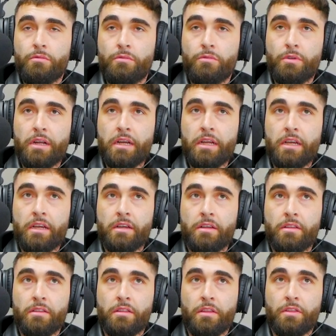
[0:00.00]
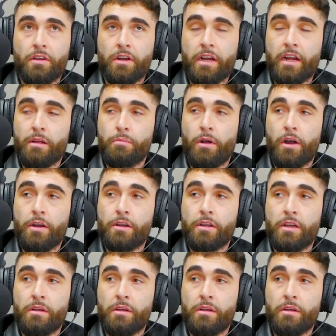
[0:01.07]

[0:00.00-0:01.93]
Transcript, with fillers: reading the third Harry Potter